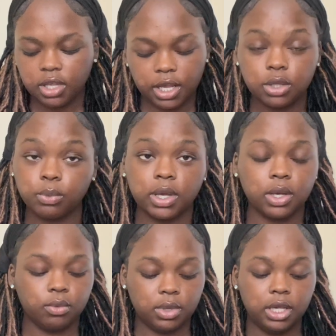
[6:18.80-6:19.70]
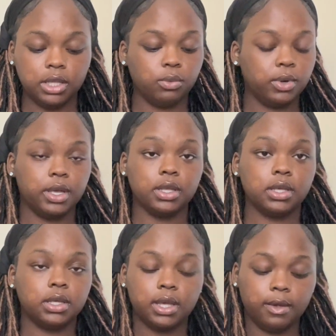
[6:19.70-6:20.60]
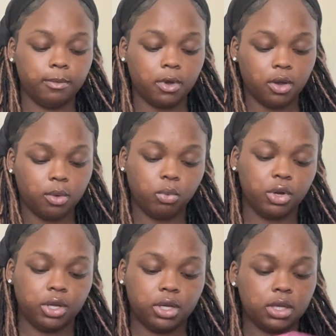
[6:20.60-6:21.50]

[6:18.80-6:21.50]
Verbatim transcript: Either one, either one can um, work.